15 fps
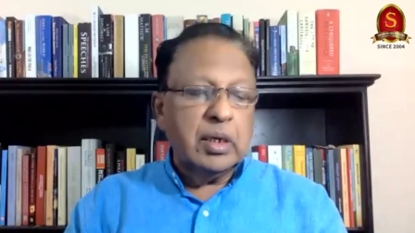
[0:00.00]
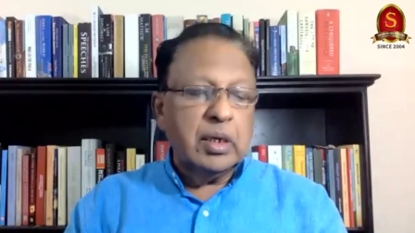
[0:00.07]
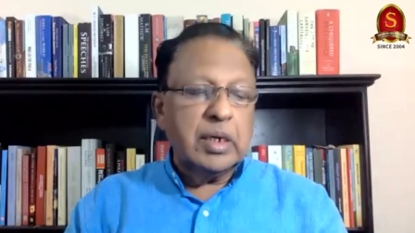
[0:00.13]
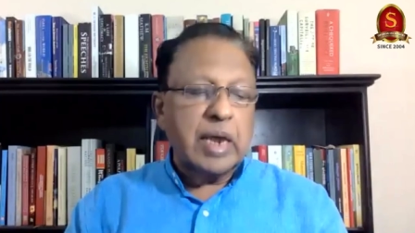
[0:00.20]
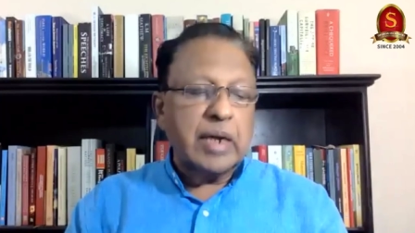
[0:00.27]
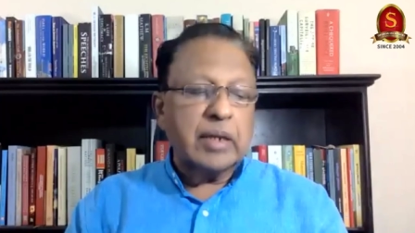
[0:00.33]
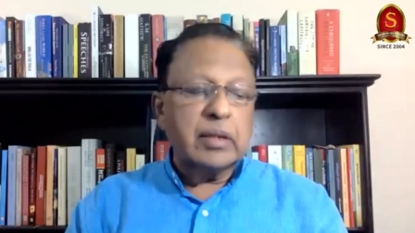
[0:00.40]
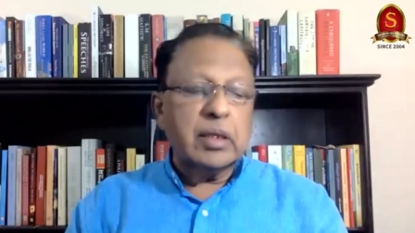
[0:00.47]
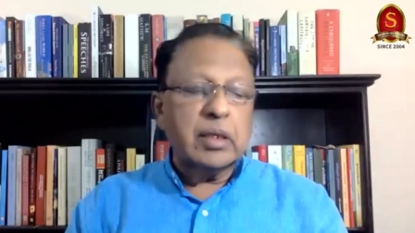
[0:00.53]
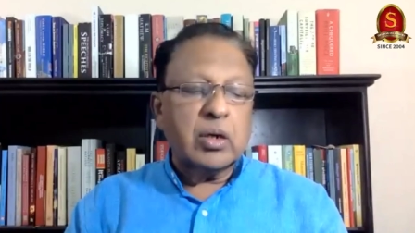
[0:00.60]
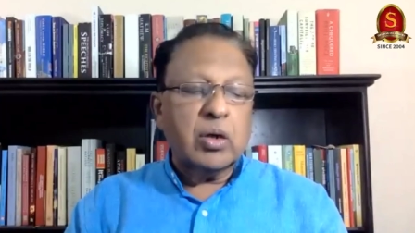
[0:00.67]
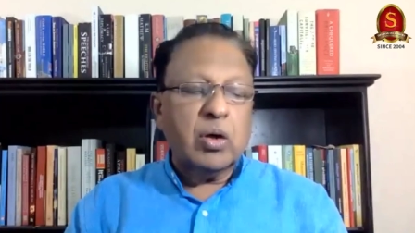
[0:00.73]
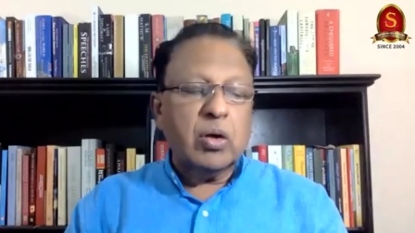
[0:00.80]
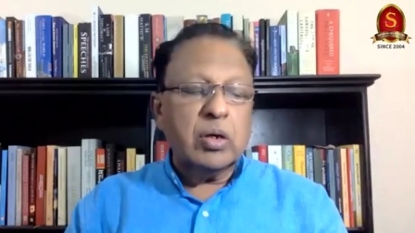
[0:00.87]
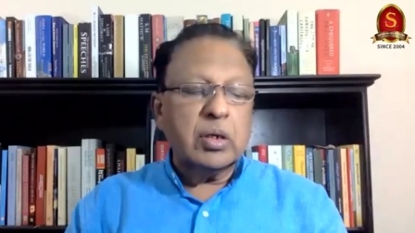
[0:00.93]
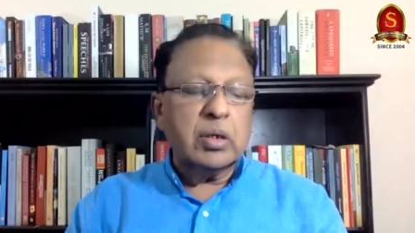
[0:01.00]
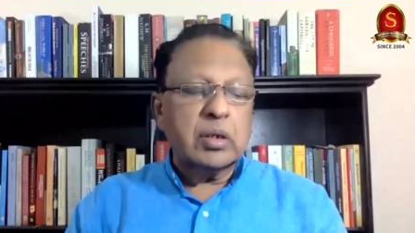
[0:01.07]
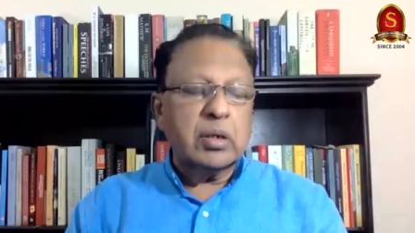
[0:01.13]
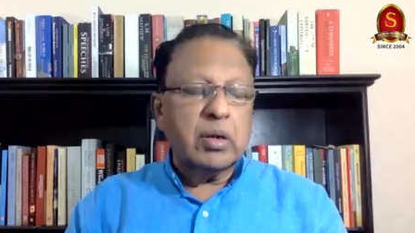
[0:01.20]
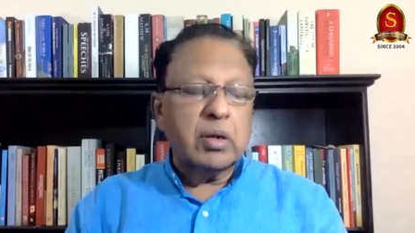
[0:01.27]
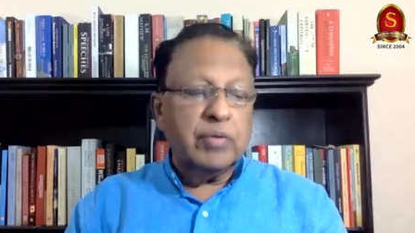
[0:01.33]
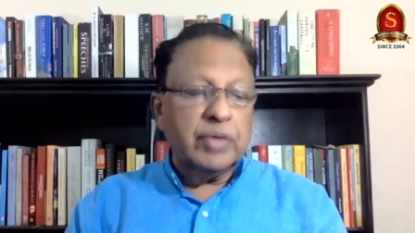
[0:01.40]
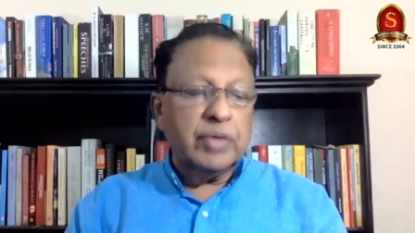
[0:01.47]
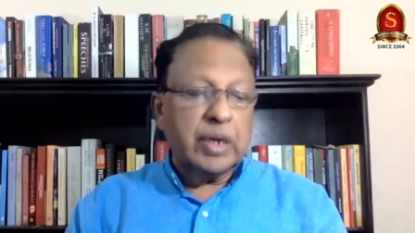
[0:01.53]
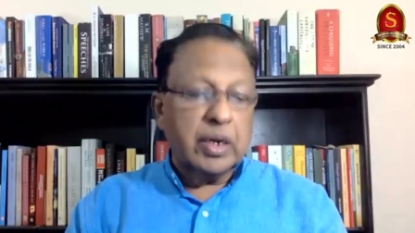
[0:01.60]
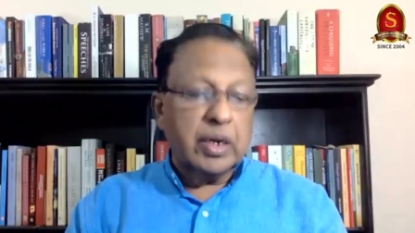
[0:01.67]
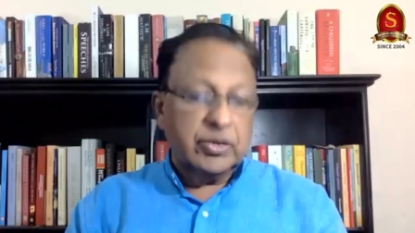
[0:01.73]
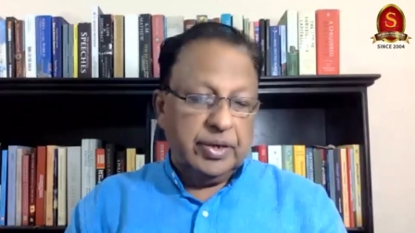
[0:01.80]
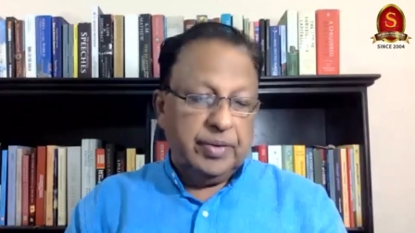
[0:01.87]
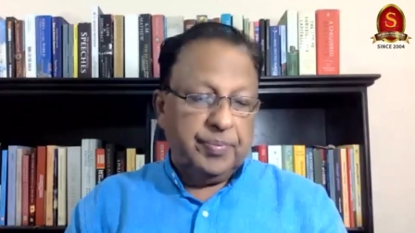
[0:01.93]
in another corner of the
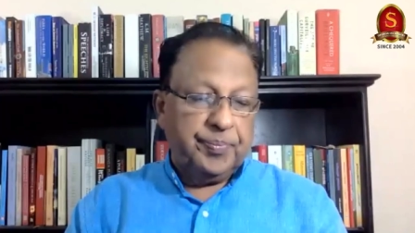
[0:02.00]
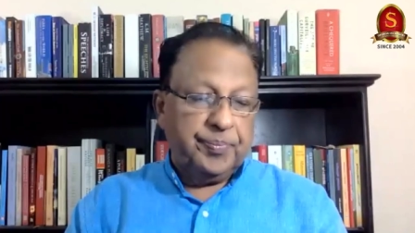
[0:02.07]
country.